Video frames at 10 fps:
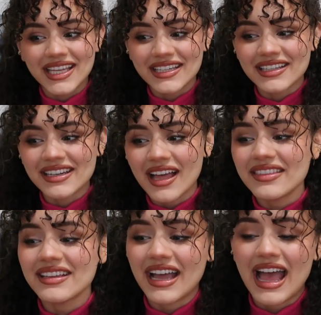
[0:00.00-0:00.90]
and
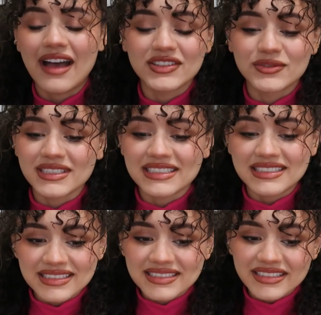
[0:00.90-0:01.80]
nothing I have is really
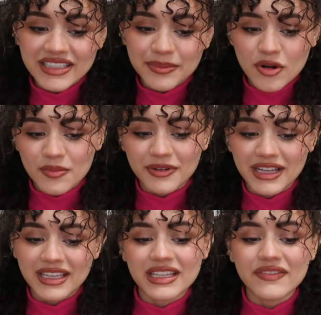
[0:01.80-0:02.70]
seasonally
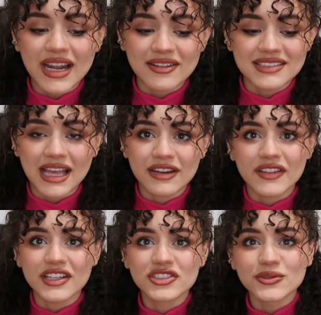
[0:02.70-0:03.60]
appropriate even outside of
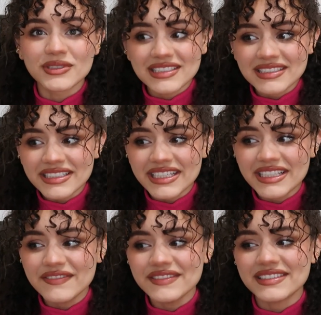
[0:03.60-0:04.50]
like short
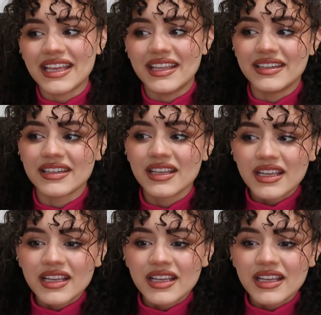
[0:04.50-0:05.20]
sleeves and